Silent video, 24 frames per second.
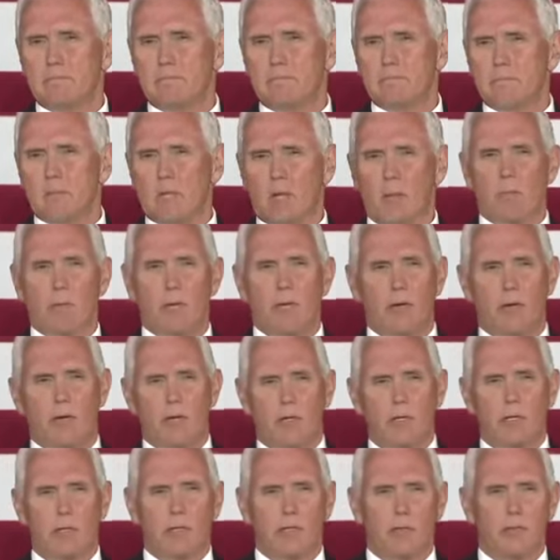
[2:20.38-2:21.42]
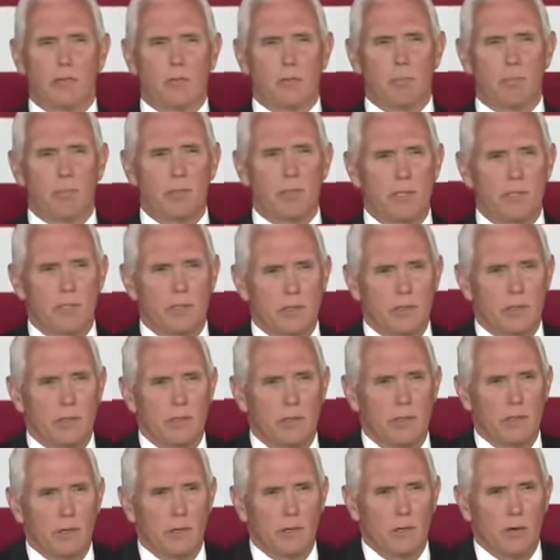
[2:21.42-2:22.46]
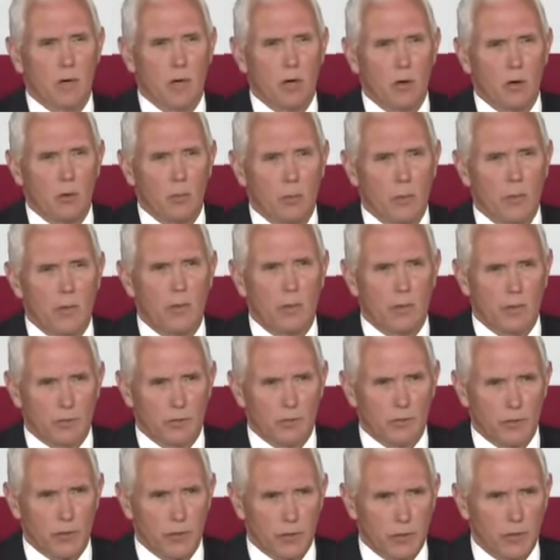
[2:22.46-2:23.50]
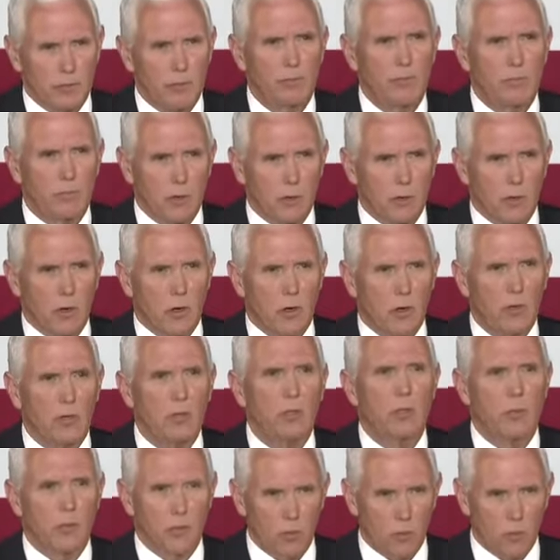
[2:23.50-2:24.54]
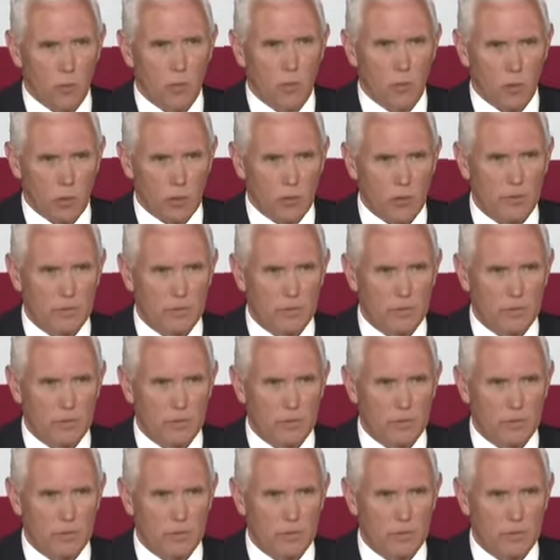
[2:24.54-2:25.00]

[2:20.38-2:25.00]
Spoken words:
America is a beacon of hope and freedom for all the world.